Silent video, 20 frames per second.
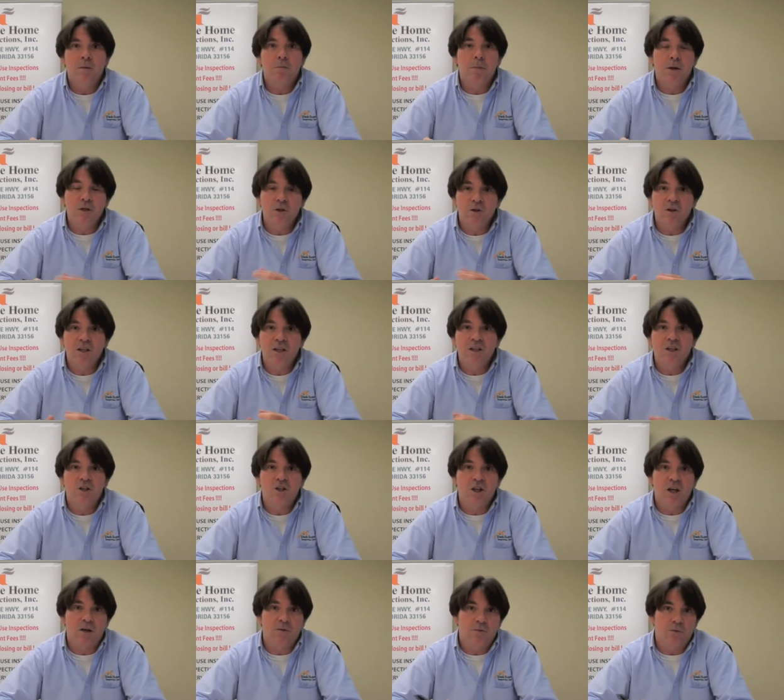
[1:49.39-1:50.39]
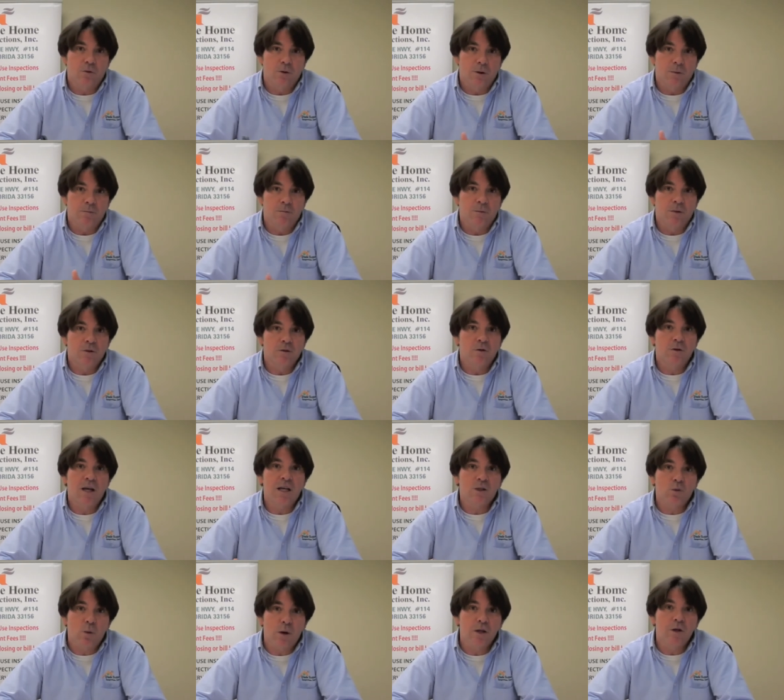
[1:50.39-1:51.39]
But you need to check for it. So
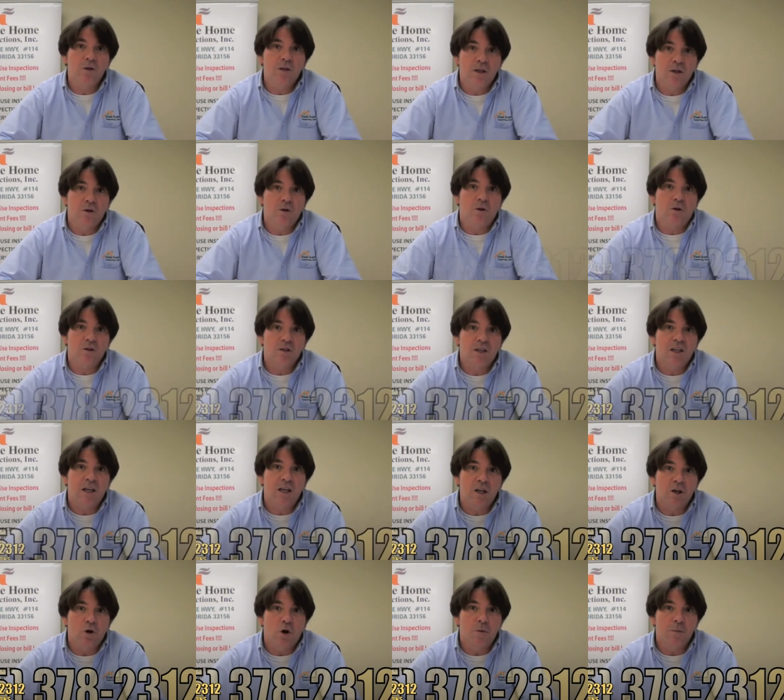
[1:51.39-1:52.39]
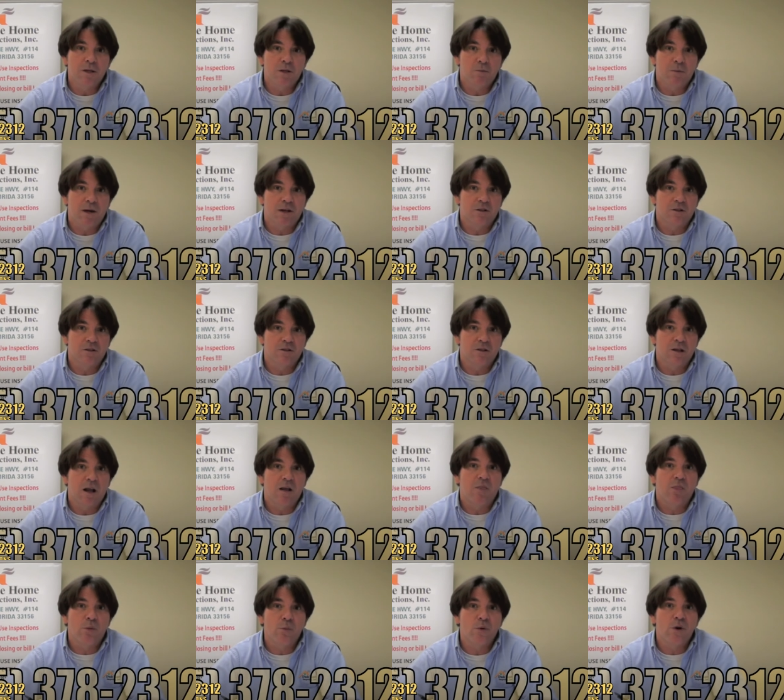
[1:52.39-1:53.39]
that's why you need to call Dade Home Inspection
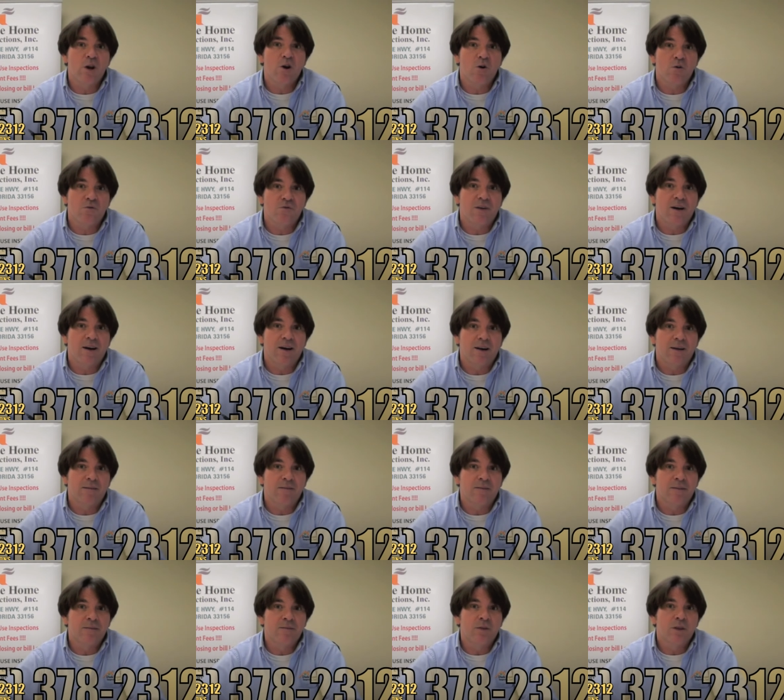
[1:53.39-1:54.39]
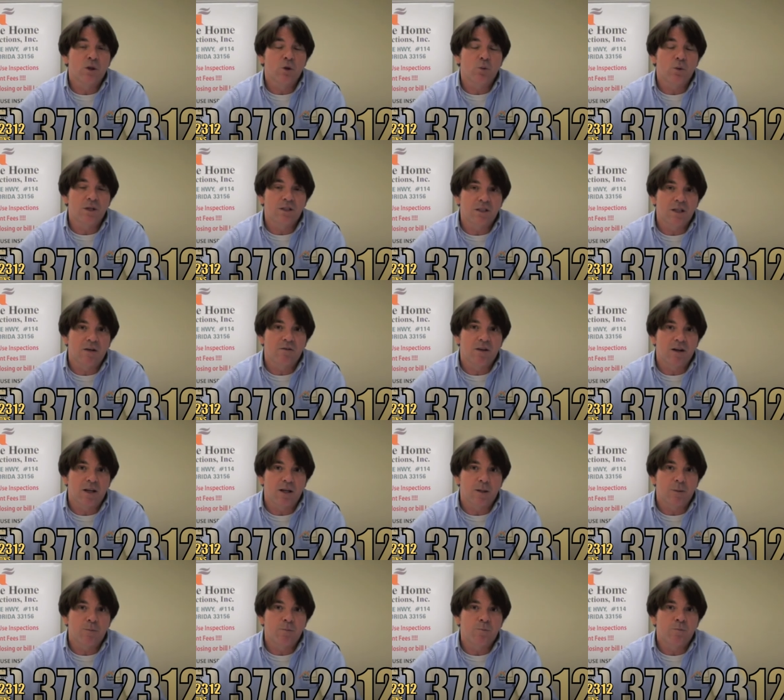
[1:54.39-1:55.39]
at 305
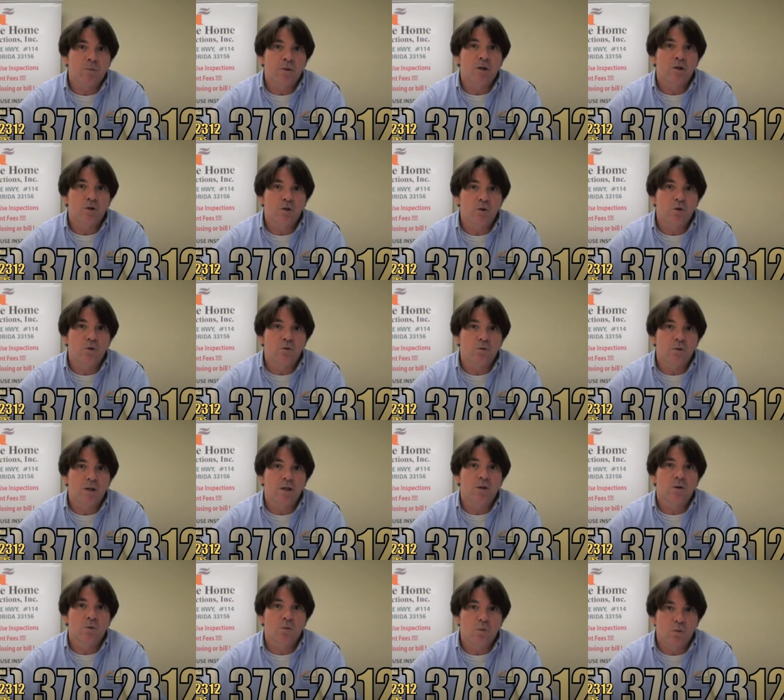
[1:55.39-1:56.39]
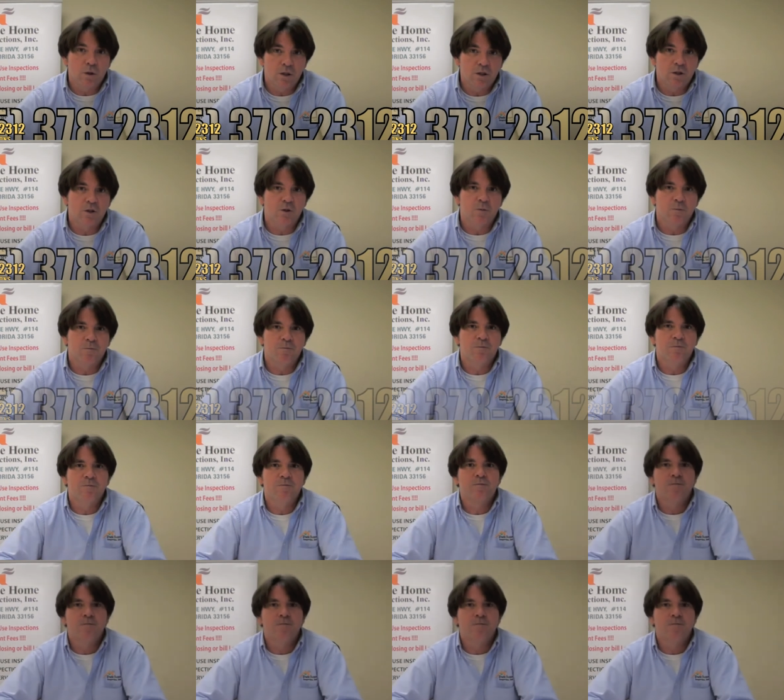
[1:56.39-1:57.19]
378 2312.